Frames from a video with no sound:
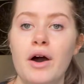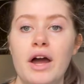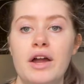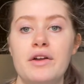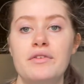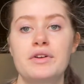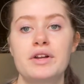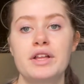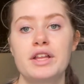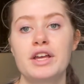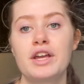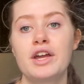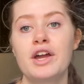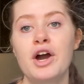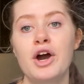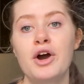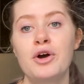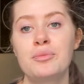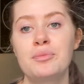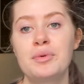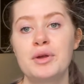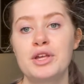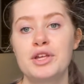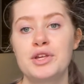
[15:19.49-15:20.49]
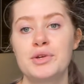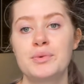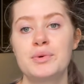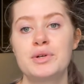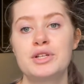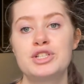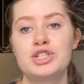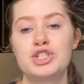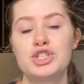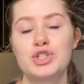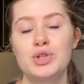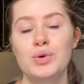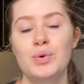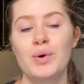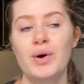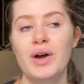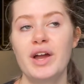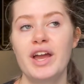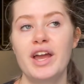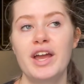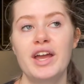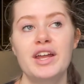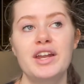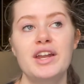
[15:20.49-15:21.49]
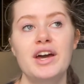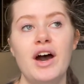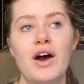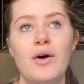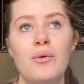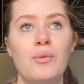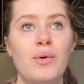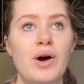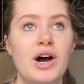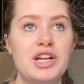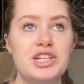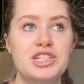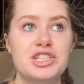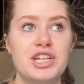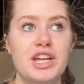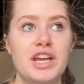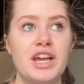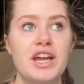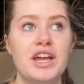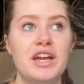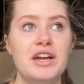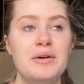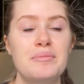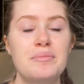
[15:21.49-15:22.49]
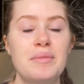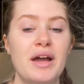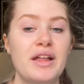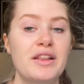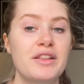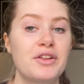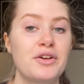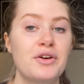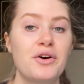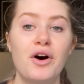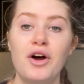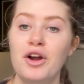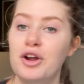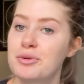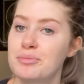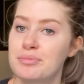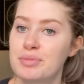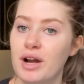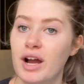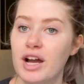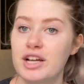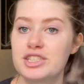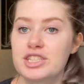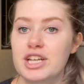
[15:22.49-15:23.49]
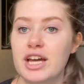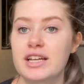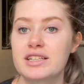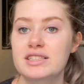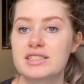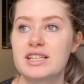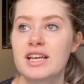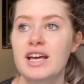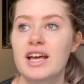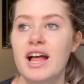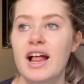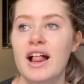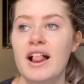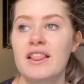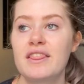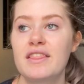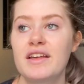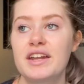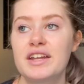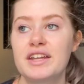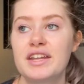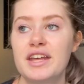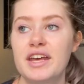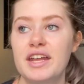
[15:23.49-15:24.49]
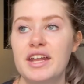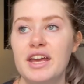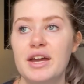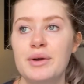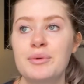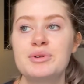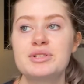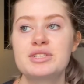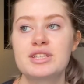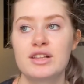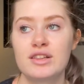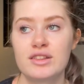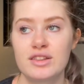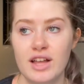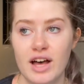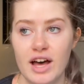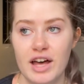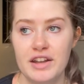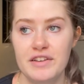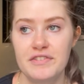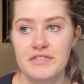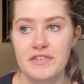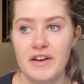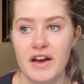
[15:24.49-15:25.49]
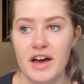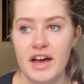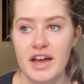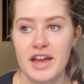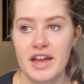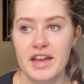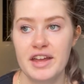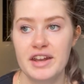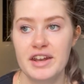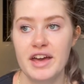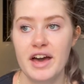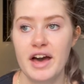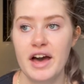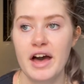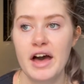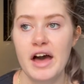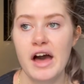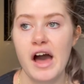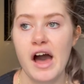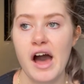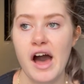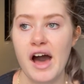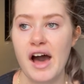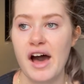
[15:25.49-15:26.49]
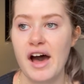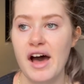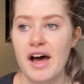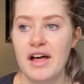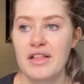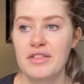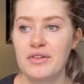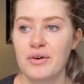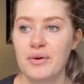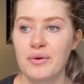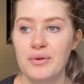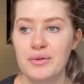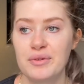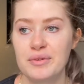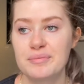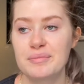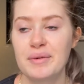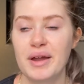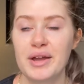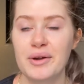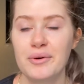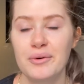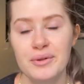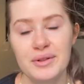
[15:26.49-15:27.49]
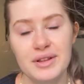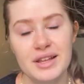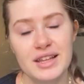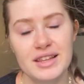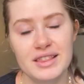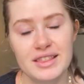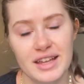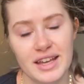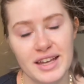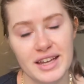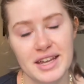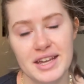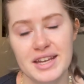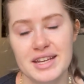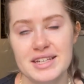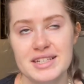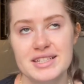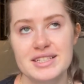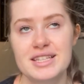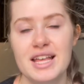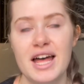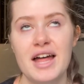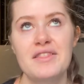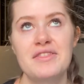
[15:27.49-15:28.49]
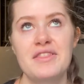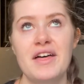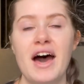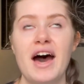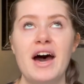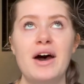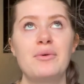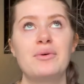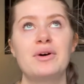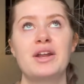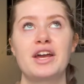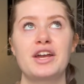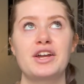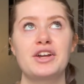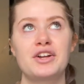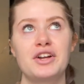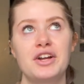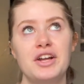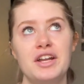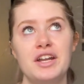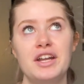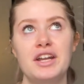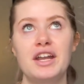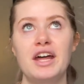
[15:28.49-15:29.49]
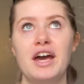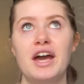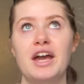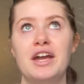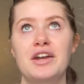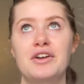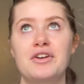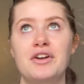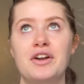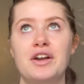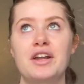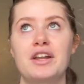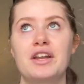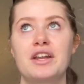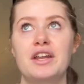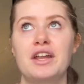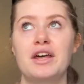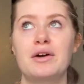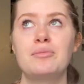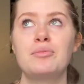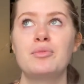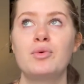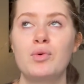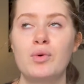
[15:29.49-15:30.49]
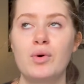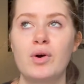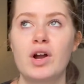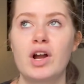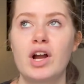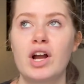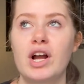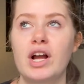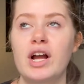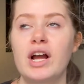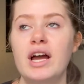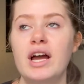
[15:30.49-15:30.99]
really hope you enjoyed watching my little art project that I did. It was a lot of fun. My only thing is that when I created it more